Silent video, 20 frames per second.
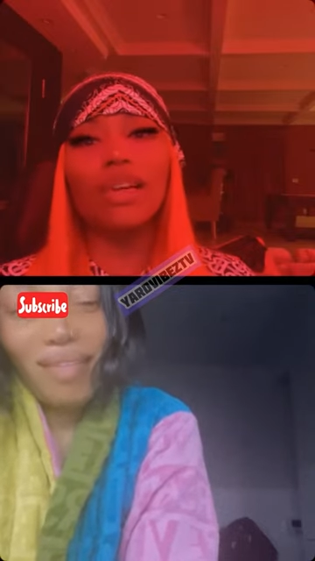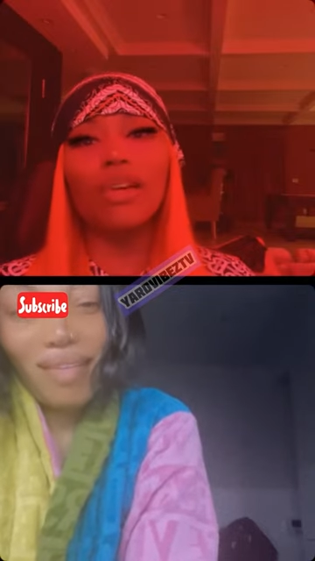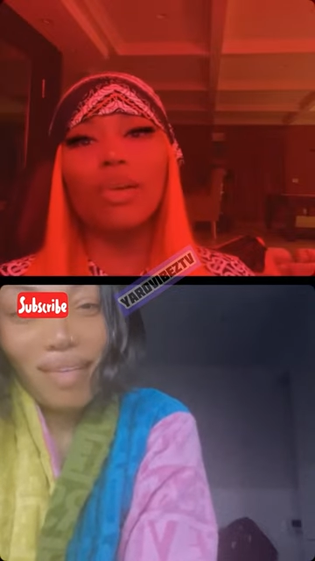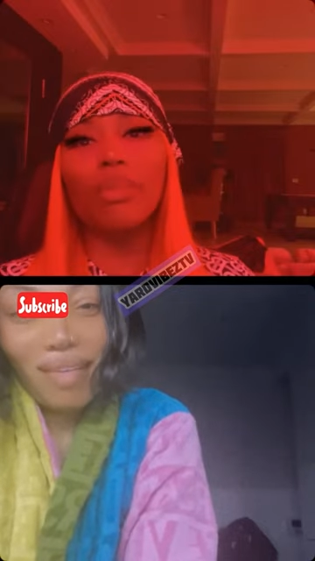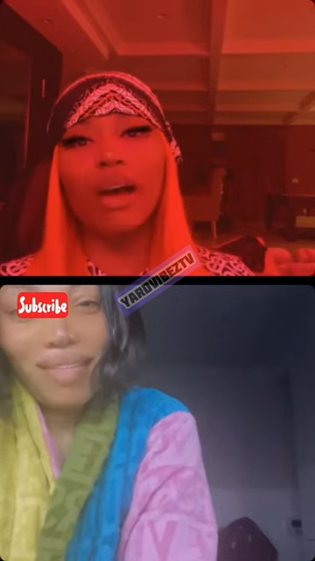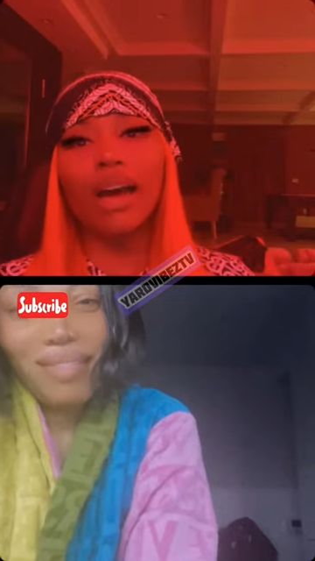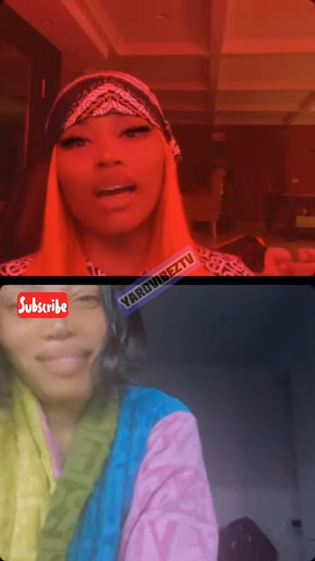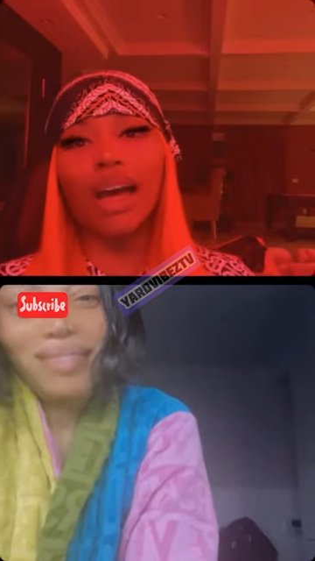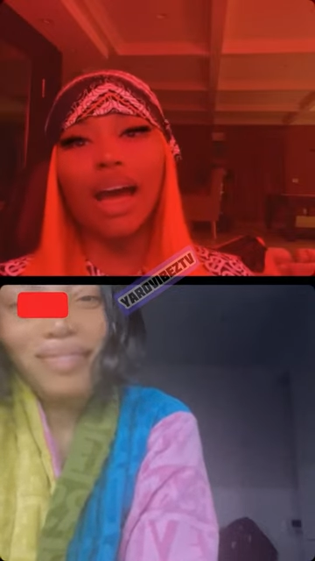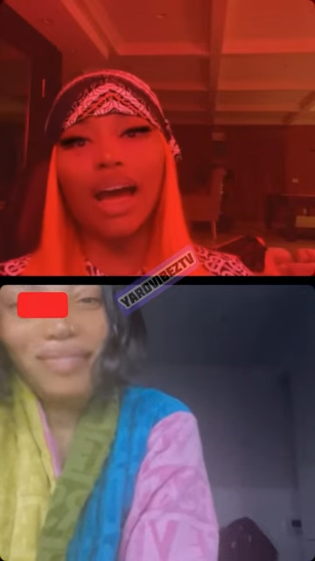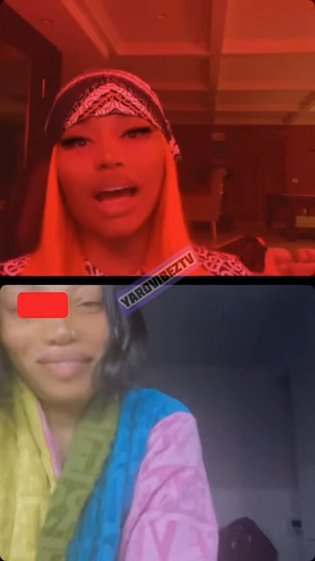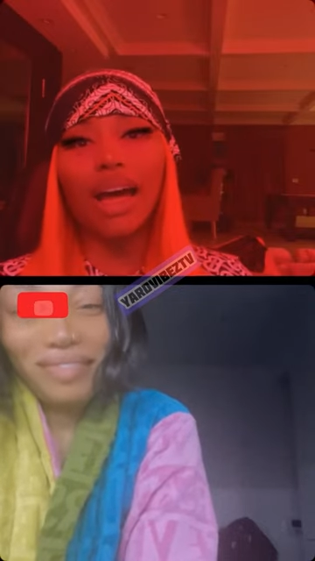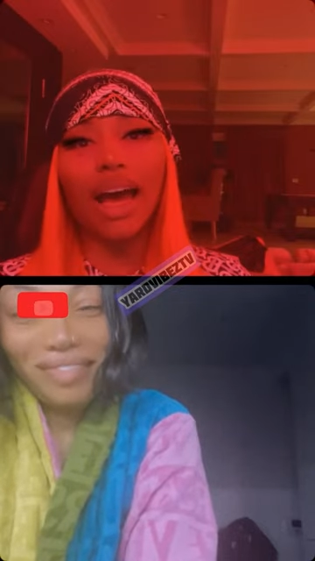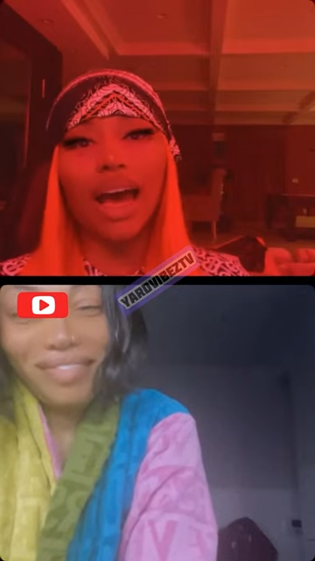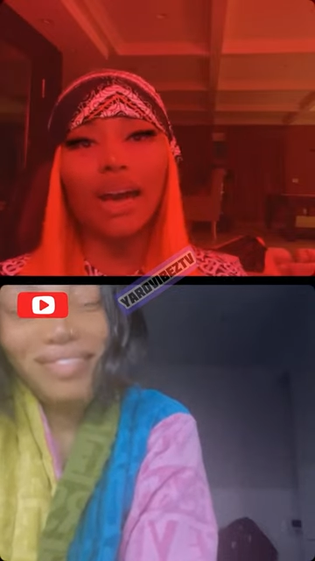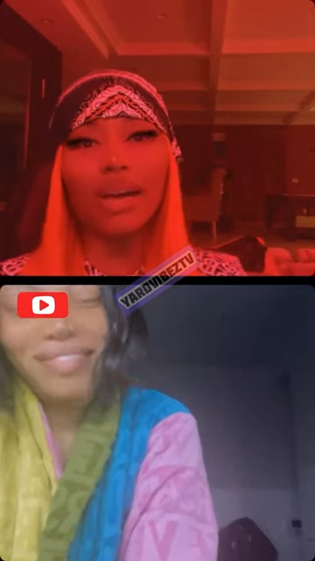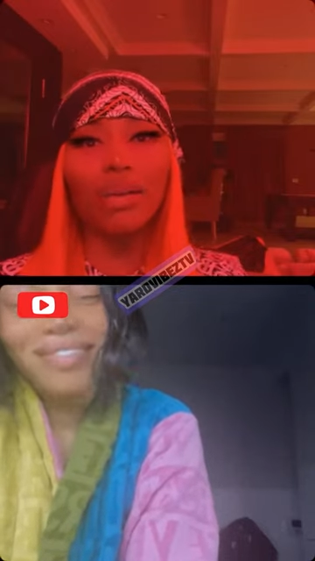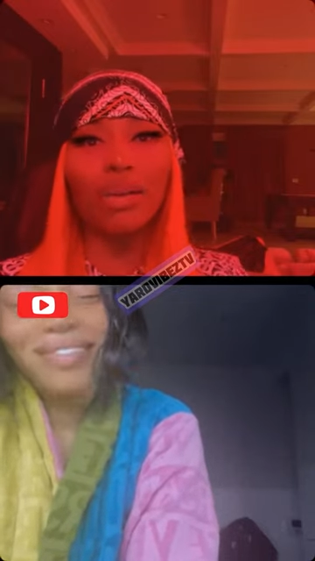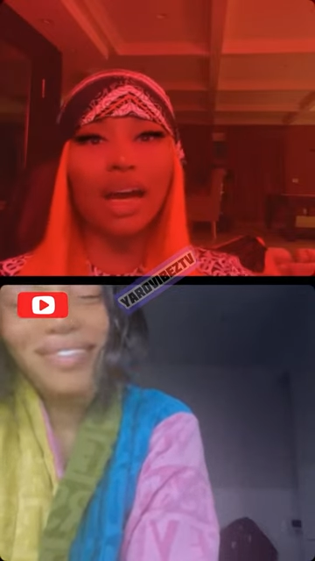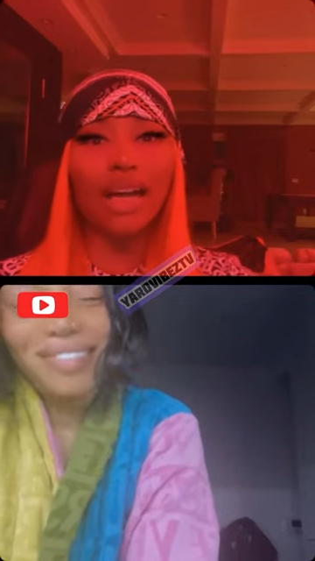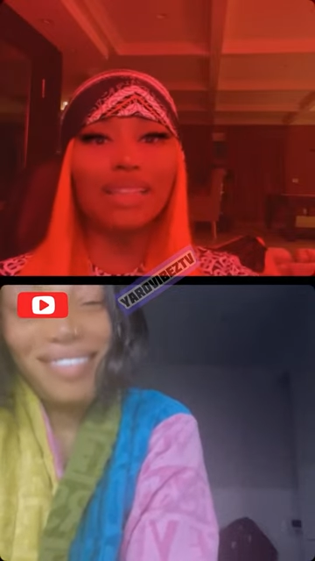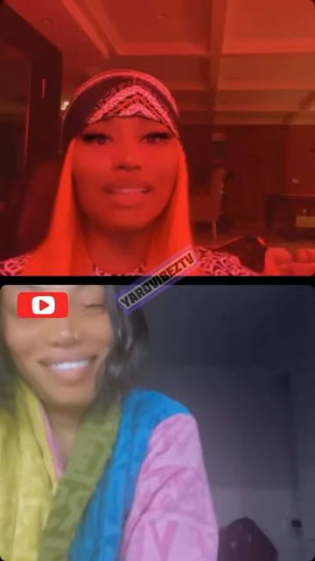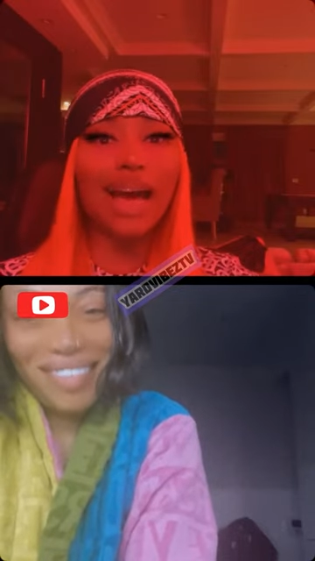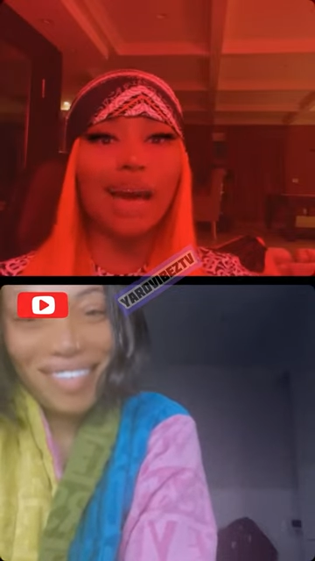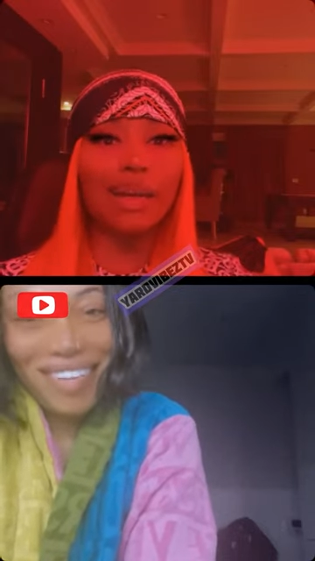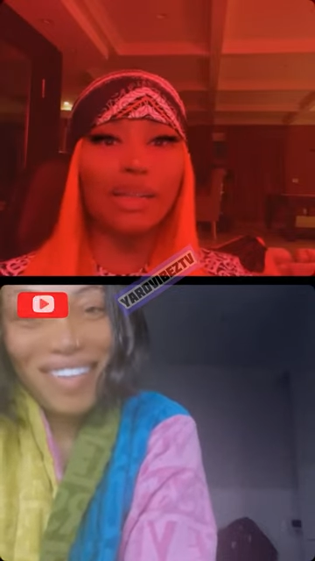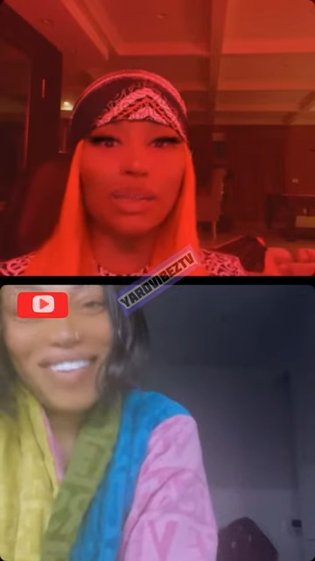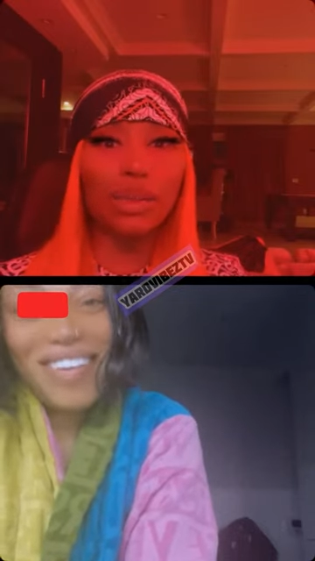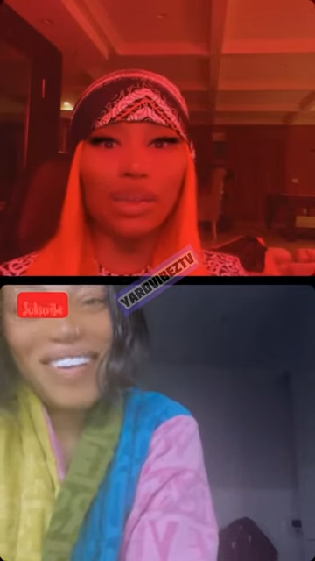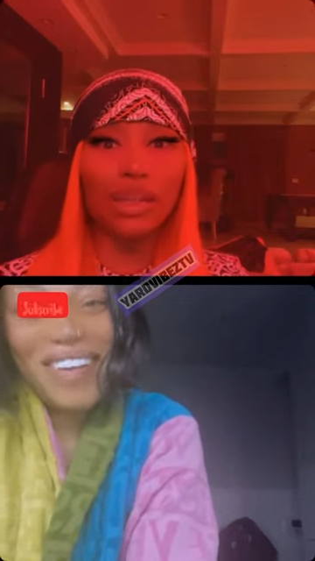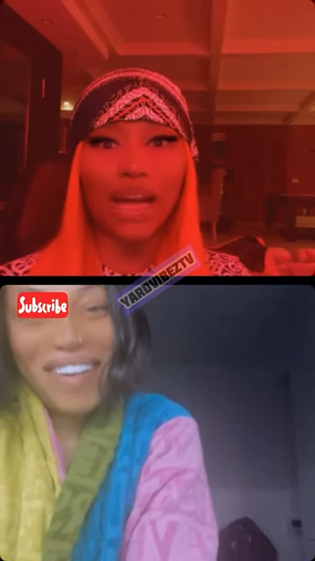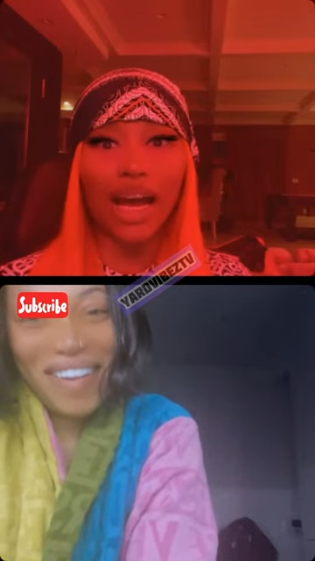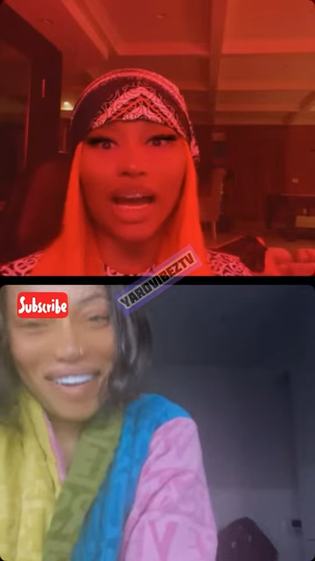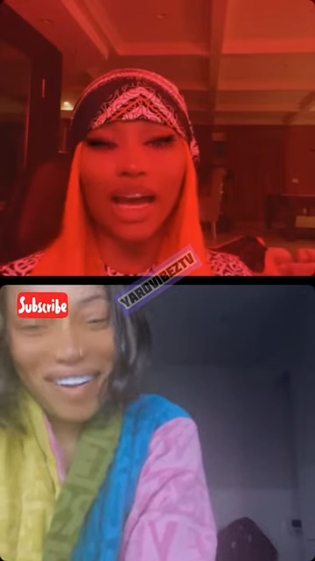oh my God, I don't got time to do it.